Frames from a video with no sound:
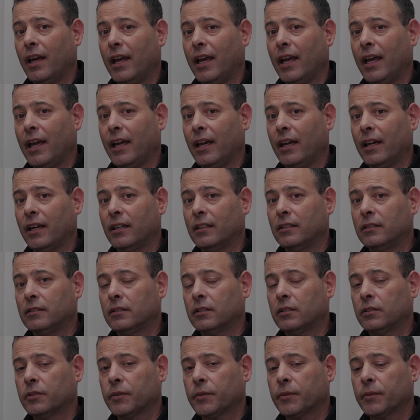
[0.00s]
and
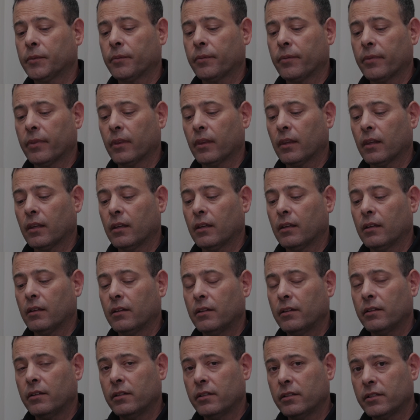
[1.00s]

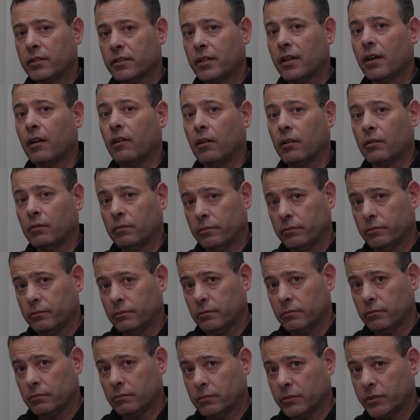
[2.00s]
sell
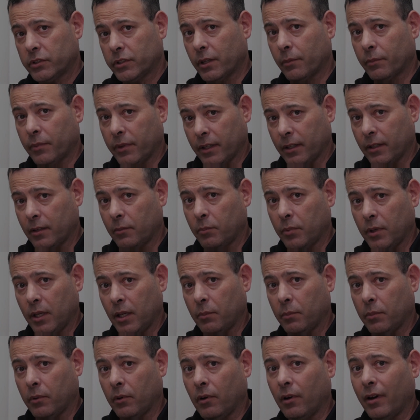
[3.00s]
something to
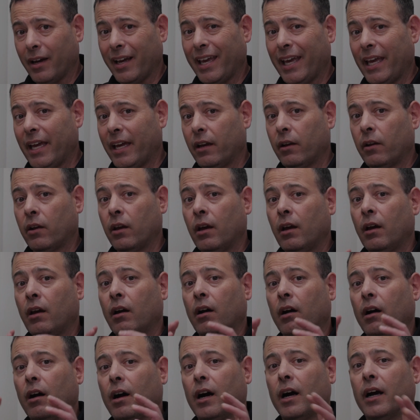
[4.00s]
people. And
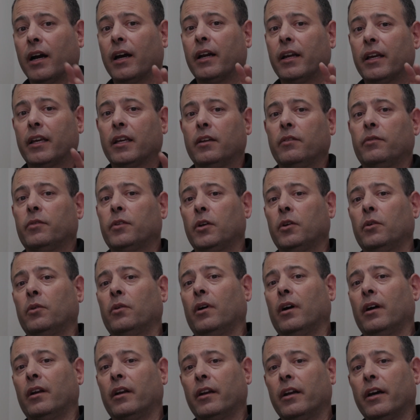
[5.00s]
I'm going to give
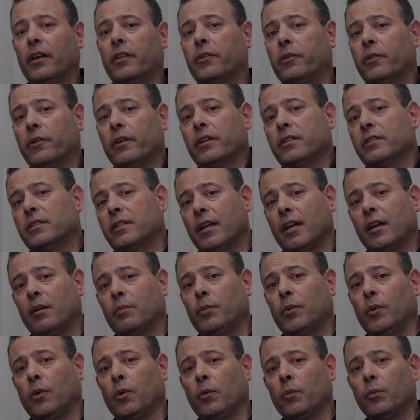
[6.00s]
you another
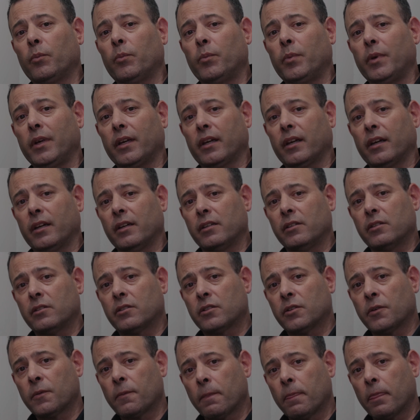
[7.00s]
example,
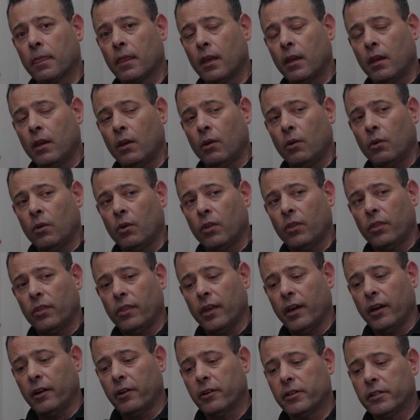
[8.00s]
because
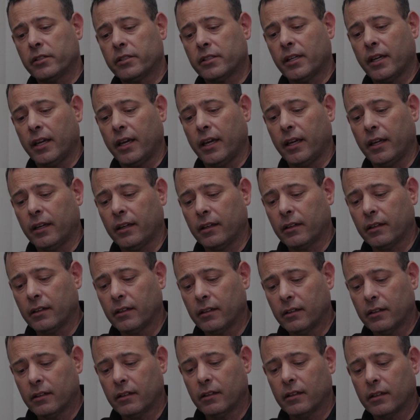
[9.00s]
there is a
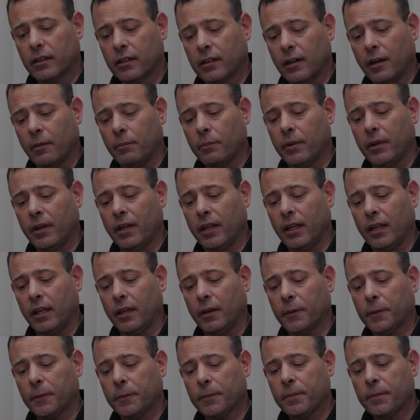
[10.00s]
company